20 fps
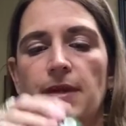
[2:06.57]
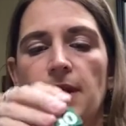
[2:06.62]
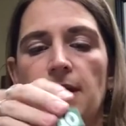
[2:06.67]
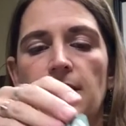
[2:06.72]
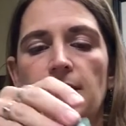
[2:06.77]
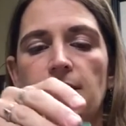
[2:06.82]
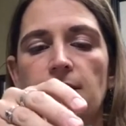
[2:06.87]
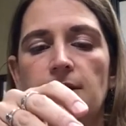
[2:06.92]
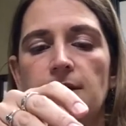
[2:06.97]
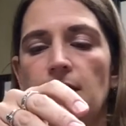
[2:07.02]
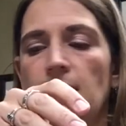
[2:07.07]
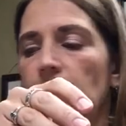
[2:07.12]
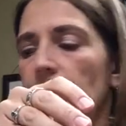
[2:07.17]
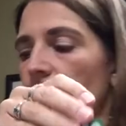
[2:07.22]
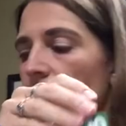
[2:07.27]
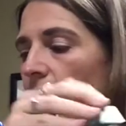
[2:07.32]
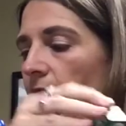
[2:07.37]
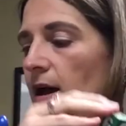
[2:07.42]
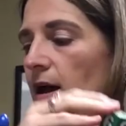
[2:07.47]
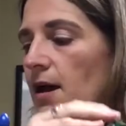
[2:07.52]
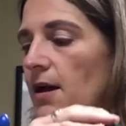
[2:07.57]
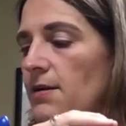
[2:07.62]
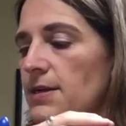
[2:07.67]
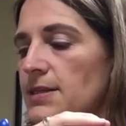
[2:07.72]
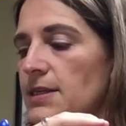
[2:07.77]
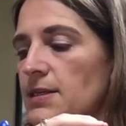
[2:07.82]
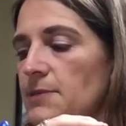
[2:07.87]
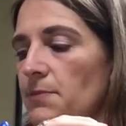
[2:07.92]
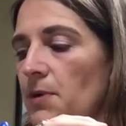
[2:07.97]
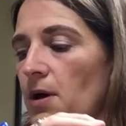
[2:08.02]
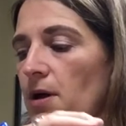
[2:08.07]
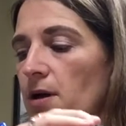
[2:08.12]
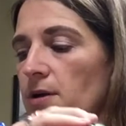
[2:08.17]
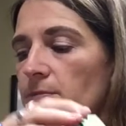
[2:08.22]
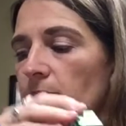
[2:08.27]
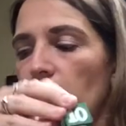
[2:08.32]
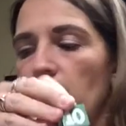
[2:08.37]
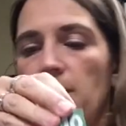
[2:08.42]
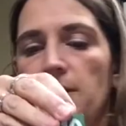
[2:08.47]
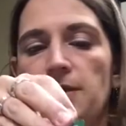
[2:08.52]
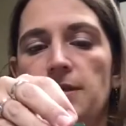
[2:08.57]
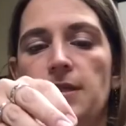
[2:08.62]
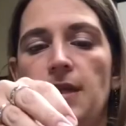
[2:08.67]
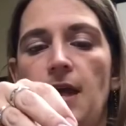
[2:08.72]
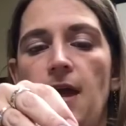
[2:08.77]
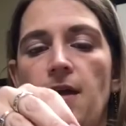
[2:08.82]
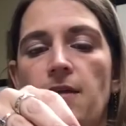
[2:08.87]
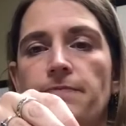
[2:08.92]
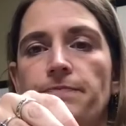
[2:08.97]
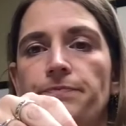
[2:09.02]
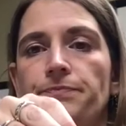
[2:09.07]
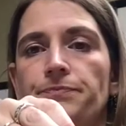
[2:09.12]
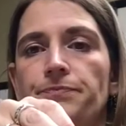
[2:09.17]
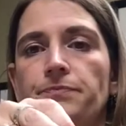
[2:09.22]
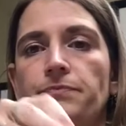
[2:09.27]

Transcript: And it says pawn, pawn, 10.